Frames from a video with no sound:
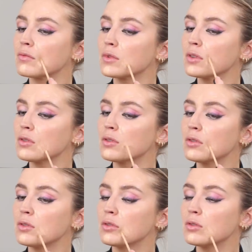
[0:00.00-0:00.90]

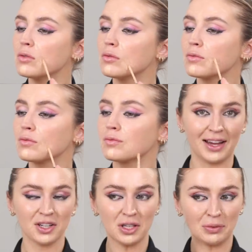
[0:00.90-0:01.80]

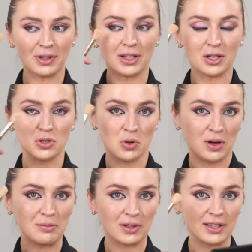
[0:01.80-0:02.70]
I actually really
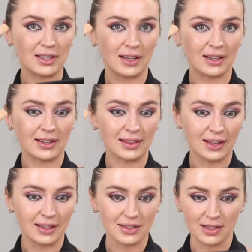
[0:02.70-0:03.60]
enjoyed blending
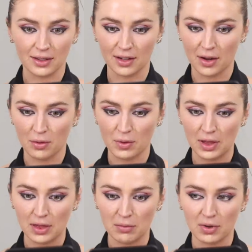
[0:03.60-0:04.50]
that concealer out
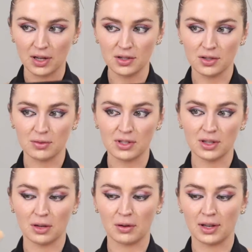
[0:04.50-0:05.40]
with the brush. So I'm just
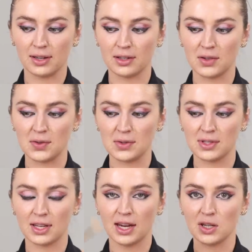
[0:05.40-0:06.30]
gonna go ahead and use
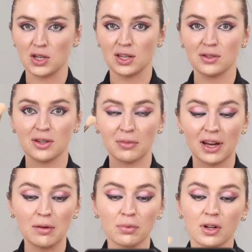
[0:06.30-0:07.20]
the Gaijin Hues No.
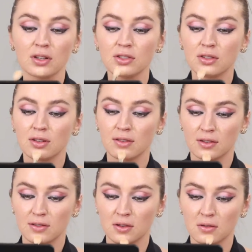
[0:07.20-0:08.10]
8 brush and
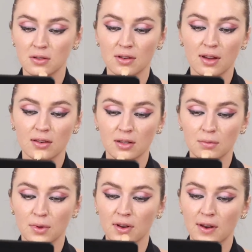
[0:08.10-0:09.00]
just use that to
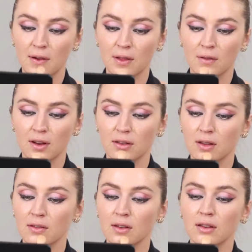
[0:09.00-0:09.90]
blend out the rest
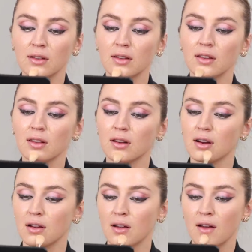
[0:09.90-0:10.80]
of the concealer.
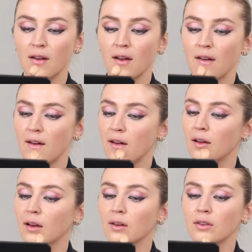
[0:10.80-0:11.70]

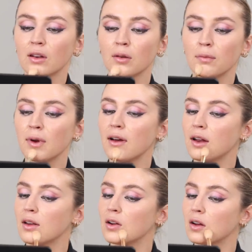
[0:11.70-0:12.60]
I'm just gonna
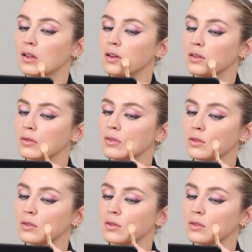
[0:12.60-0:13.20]
pat it all in.